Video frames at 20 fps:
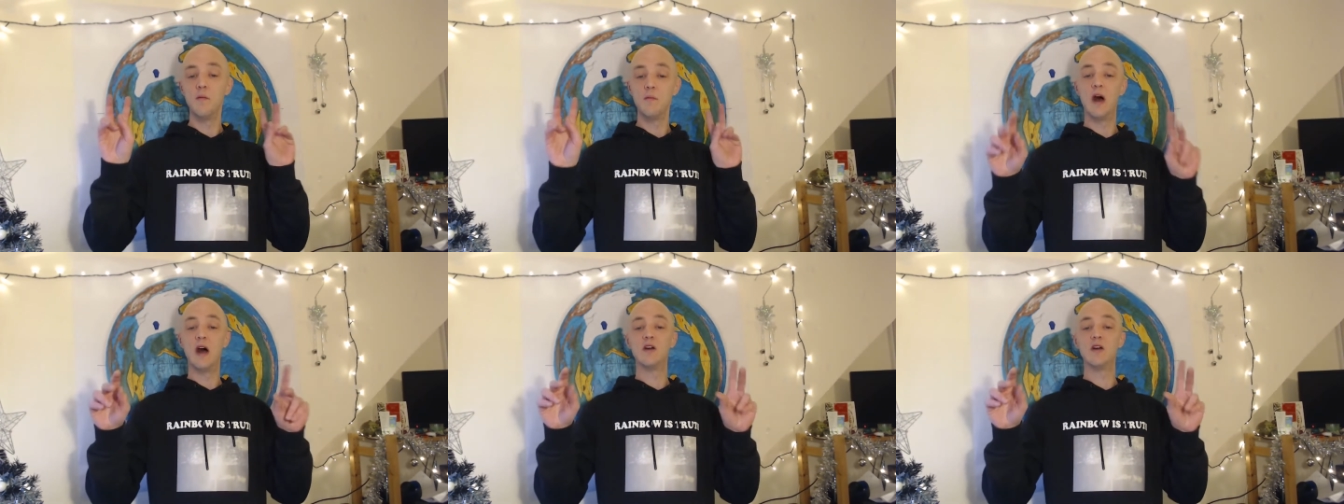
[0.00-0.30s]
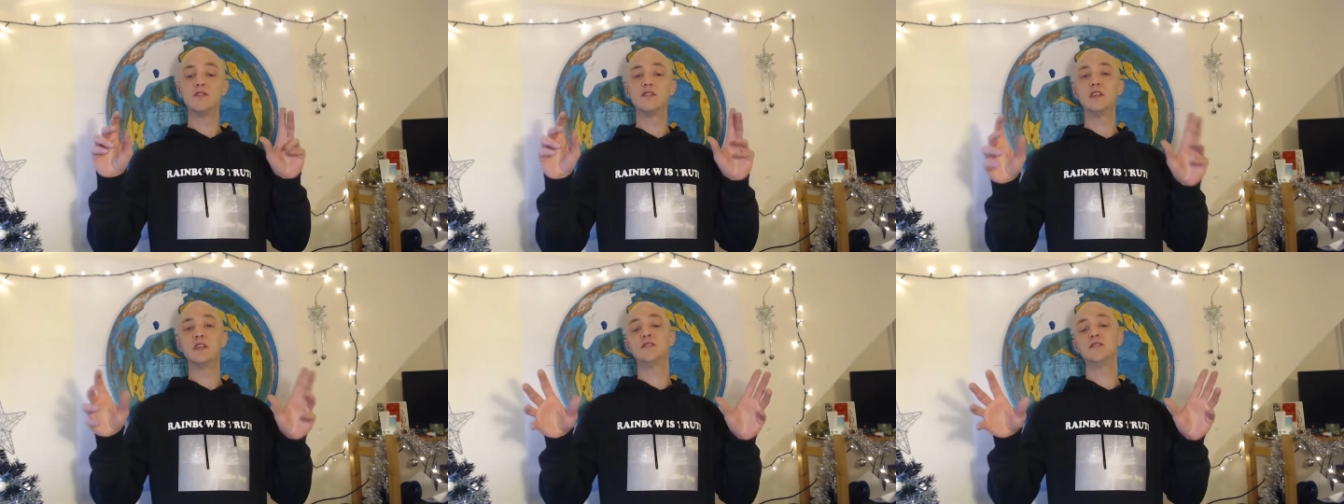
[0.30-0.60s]

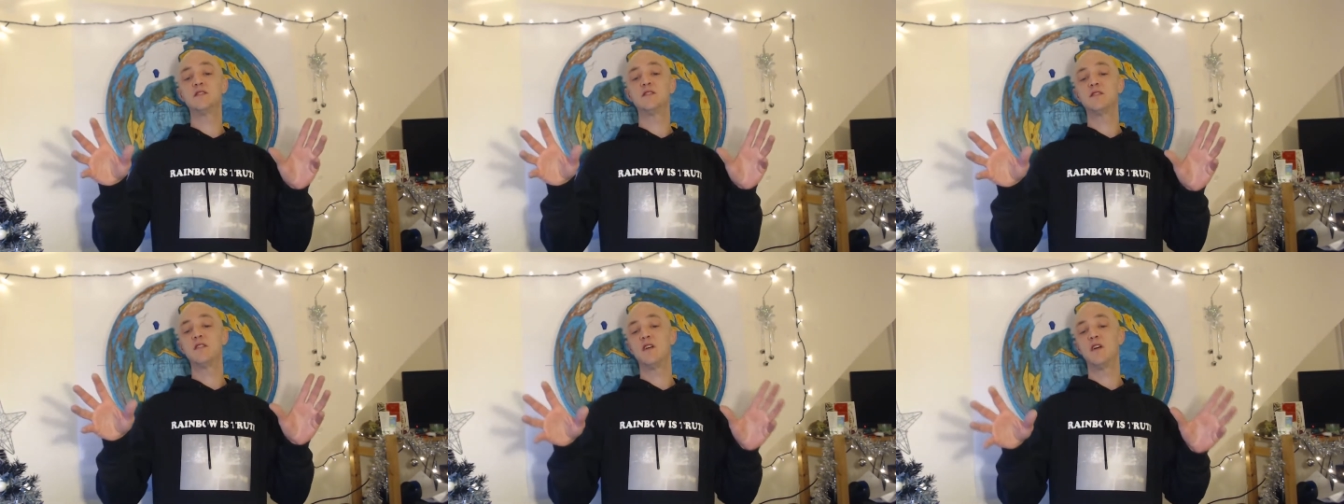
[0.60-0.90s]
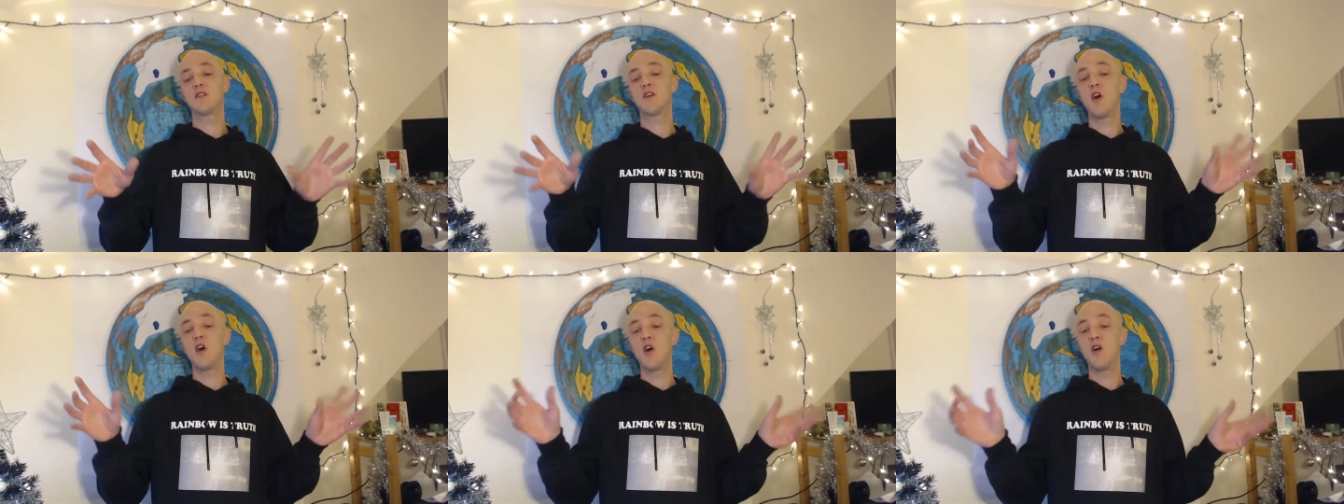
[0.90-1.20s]
mountains;
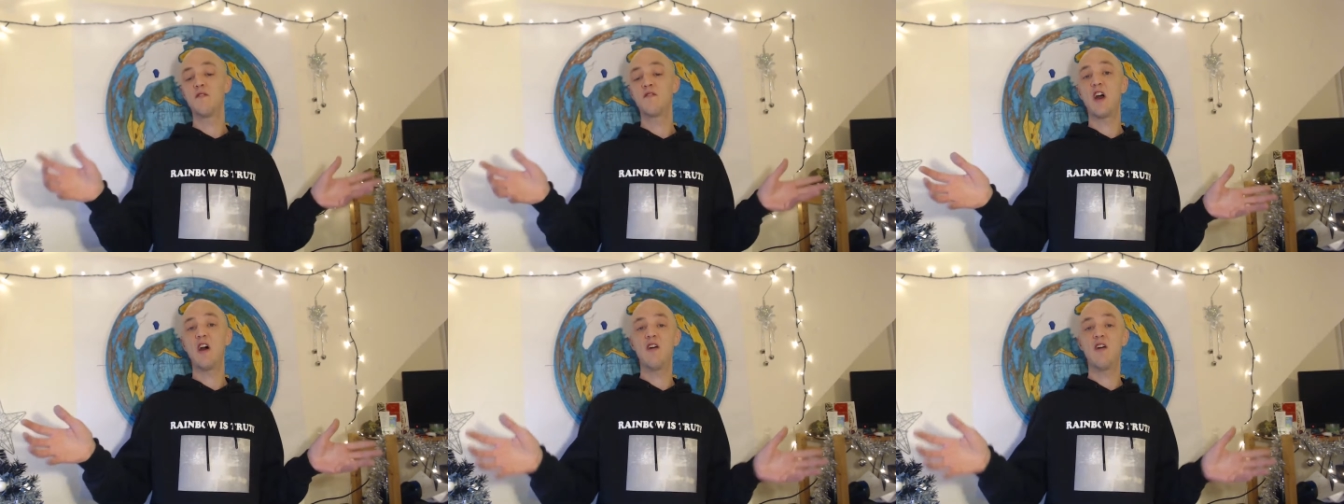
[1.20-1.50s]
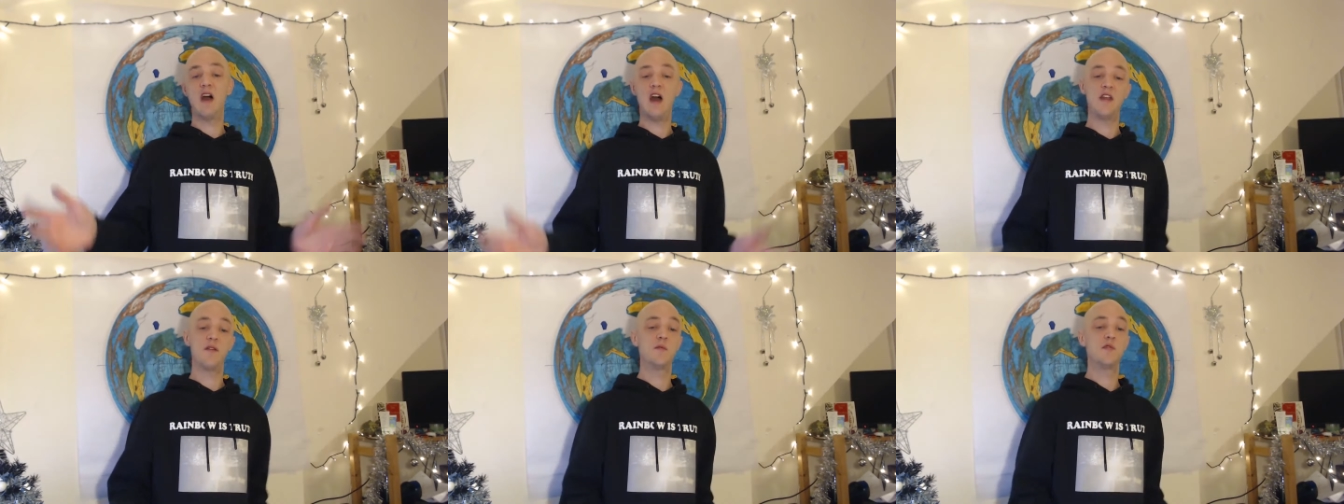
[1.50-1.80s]
they're carved
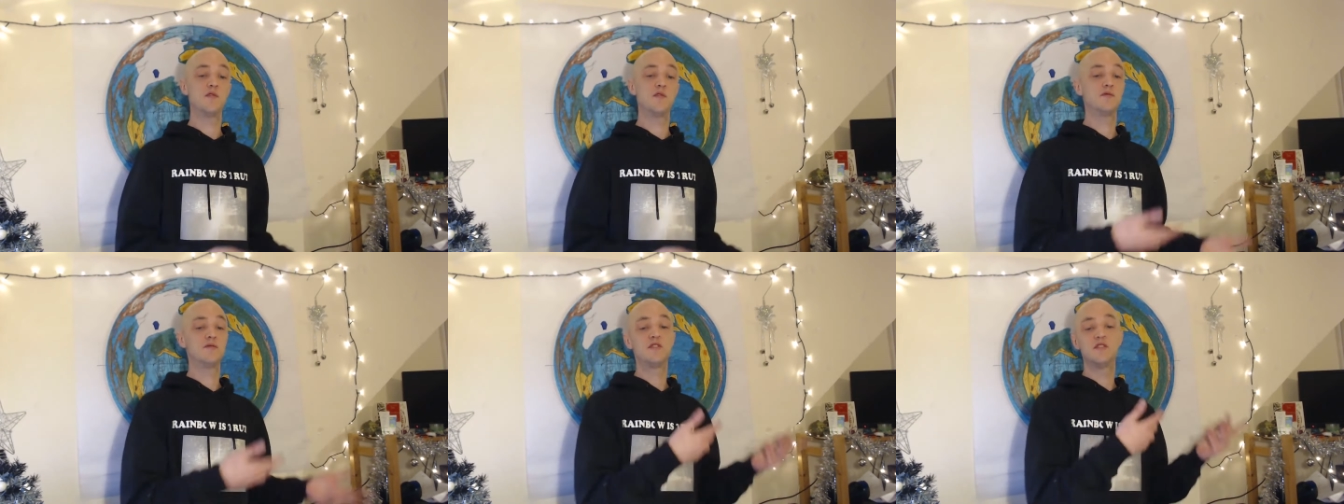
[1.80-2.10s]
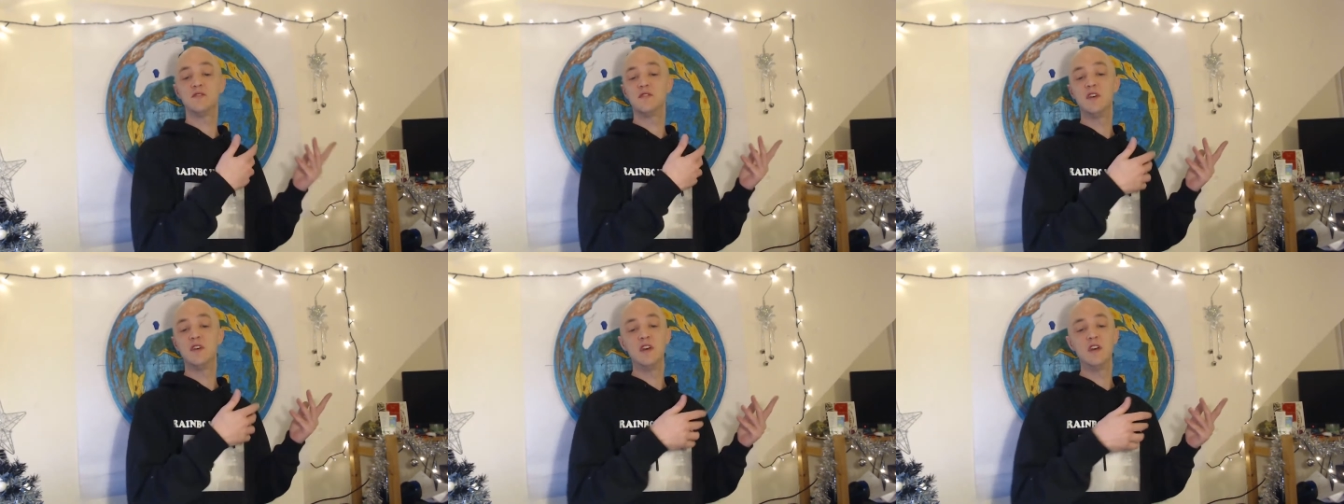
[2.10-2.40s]
out animals,
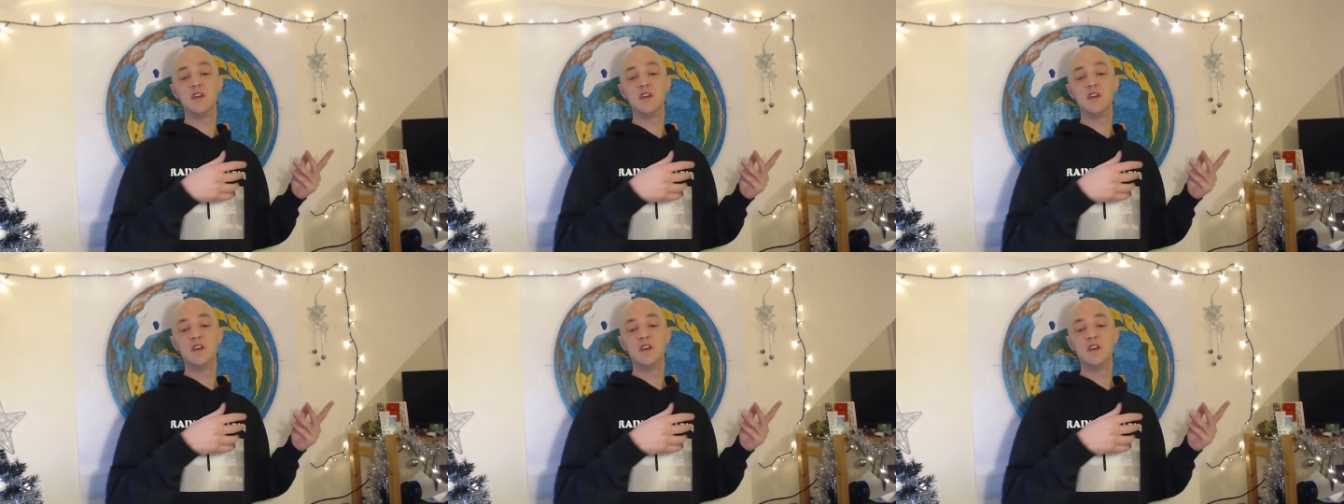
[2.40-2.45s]
and